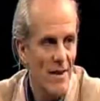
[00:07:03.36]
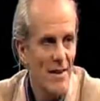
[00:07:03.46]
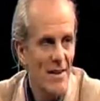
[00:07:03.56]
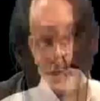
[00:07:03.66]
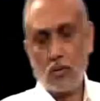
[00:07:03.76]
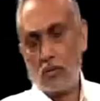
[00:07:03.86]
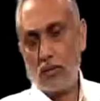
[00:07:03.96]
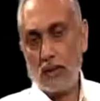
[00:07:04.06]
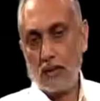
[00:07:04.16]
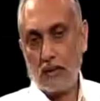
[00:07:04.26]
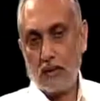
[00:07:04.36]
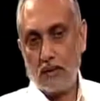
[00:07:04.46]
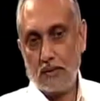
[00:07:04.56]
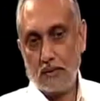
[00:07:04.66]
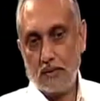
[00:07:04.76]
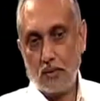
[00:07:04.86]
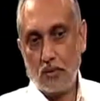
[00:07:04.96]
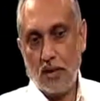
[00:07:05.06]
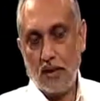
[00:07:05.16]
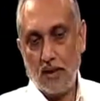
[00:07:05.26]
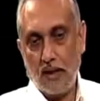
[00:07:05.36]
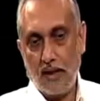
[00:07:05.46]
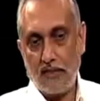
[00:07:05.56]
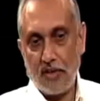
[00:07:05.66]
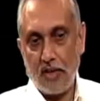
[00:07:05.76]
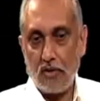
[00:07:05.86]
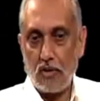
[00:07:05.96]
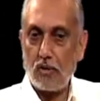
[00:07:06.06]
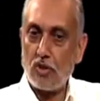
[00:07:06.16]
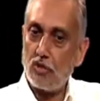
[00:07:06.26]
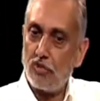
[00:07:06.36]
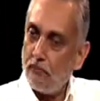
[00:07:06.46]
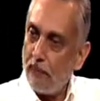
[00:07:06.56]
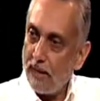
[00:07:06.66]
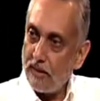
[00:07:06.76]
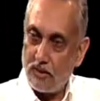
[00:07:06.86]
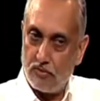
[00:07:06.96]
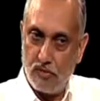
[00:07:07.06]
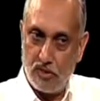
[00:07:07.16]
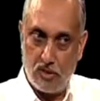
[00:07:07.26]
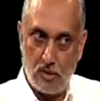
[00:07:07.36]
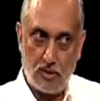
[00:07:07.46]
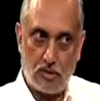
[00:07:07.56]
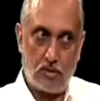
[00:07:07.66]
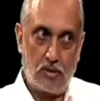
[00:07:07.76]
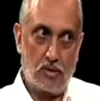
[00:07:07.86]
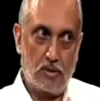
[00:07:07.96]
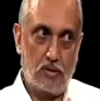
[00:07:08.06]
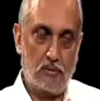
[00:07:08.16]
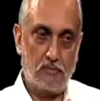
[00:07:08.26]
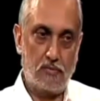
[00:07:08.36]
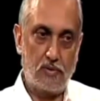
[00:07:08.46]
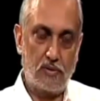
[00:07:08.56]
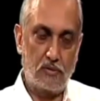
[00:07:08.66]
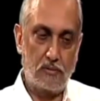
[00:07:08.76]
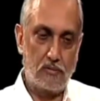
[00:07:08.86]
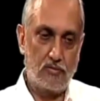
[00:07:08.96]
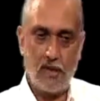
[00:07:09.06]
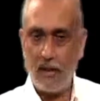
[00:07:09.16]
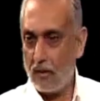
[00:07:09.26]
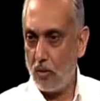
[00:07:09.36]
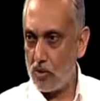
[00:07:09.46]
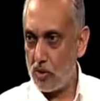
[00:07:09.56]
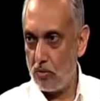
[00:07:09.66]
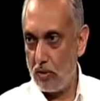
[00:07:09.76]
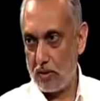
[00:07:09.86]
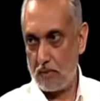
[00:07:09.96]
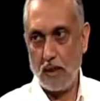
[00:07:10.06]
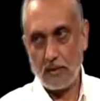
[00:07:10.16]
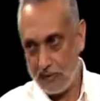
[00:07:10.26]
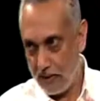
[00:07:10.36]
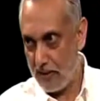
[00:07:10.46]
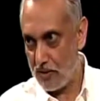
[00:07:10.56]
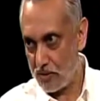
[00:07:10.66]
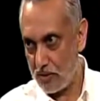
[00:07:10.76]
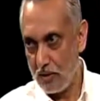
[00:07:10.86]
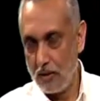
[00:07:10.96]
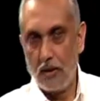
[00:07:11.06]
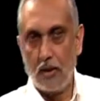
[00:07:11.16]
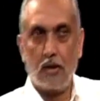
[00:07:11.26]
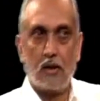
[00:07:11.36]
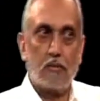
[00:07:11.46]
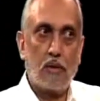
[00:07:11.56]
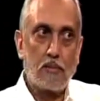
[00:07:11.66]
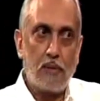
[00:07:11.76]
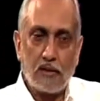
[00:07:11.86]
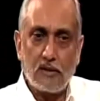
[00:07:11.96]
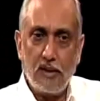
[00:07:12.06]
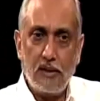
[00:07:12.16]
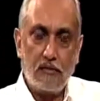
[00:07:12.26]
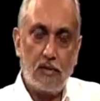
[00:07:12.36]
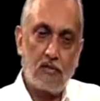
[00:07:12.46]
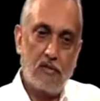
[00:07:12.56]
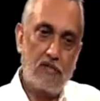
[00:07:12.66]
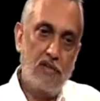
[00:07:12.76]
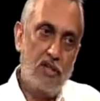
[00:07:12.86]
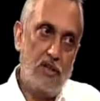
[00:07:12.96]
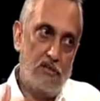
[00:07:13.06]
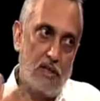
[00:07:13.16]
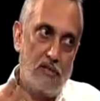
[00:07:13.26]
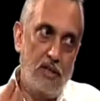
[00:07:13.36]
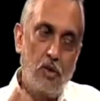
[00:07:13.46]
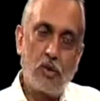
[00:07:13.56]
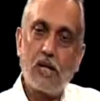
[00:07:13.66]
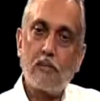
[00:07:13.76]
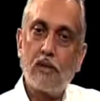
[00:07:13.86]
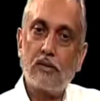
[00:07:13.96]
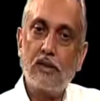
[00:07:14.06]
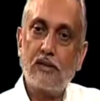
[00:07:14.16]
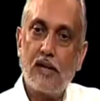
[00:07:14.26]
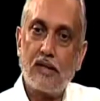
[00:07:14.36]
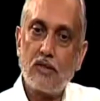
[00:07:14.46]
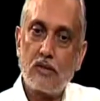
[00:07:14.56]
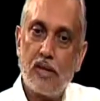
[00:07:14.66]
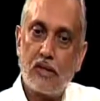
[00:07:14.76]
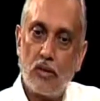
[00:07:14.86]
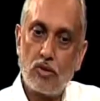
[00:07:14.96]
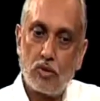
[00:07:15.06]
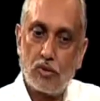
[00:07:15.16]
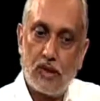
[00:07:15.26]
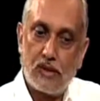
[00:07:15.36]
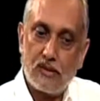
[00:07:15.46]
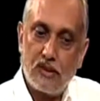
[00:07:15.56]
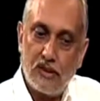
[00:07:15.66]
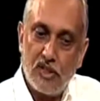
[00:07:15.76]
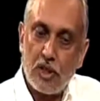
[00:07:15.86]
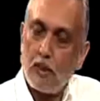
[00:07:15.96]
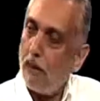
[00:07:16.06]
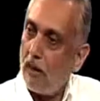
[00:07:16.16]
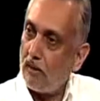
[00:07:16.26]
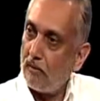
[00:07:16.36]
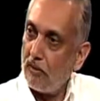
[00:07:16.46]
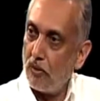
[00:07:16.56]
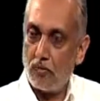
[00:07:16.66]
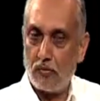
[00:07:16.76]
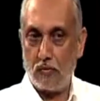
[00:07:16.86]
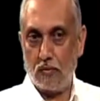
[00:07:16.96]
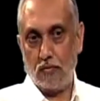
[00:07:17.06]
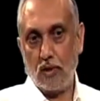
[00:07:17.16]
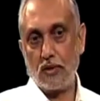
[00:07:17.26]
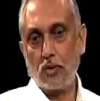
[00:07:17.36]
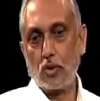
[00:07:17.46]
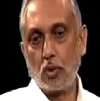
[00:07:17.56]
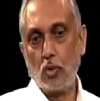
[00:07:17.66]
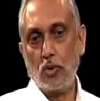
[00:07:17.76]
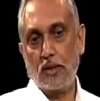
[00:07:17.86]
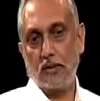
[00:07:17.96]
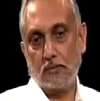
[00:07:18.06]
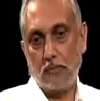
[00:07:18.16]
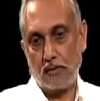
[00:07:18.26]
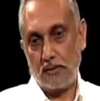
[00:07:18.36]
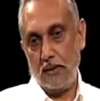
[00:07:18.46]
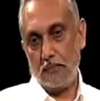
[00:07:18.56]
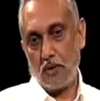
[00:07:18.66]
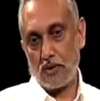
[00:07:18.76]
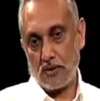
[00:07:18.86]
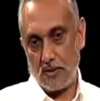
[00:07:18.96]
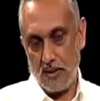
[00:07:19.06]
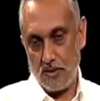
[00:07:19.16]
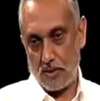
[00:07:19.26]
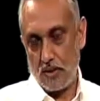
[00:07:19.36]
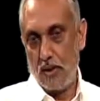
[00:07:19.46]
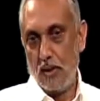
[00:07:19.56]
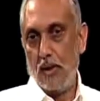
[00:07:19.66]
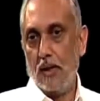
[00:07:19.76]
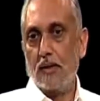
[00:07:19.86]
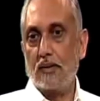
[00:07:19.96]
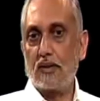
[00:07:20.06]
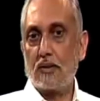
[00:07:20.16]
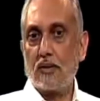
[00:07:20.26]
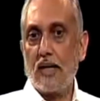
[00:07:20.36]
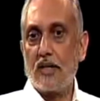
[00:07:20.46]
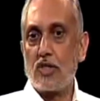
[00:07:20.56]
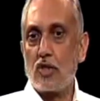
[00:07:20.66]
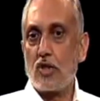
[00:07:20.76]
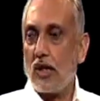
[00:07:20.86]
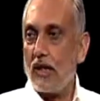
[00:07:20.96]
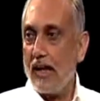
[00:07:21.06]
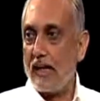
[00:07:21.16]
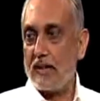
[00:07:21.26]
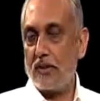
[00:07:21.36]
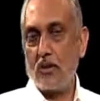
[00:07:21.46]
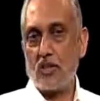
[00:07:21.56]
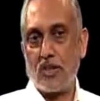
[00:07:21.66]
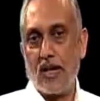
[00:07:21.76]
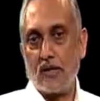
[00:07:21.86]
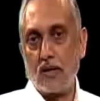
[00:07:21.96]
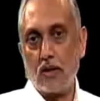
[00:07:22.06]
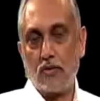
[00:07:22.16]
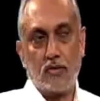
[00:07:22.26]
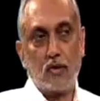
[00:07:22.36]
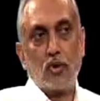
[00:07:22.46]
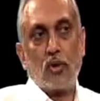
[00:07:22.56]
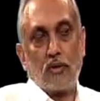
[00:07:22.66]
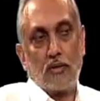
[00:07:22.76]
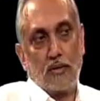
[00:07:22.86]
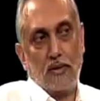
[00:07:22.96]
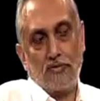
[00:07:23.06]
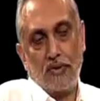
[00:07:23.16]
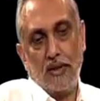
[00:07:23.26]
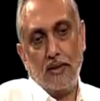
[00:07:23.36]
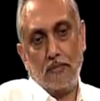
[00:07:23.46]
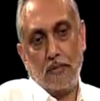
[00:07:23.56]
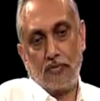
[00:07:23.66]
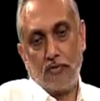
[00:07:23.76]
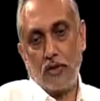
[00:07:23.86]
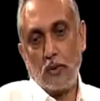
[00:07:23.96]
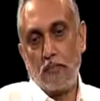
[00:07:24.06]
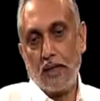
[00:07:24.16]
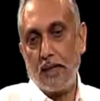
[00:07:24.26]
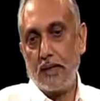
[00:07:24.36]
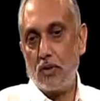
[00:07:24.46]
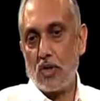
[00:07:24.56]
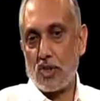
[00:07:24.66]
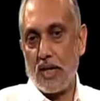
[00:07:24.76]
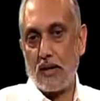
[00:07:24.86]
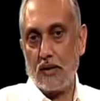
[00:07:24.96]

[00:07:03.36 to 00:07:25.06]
No, I have traveled on the Sufi paths, which is very close to what bhakti is. But bhakti, when we look at bhakti, that is the initial part. What you do in the bhakti process is that is to collect your scatter of when you begin your